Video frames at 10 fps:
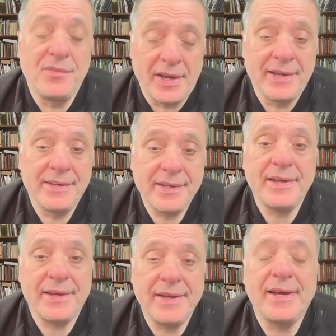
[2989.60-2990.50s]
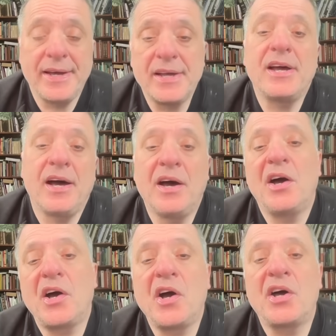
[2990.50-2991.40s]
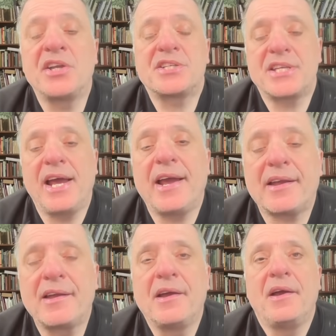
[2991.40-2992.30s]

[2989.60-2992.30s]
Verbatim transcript: an attack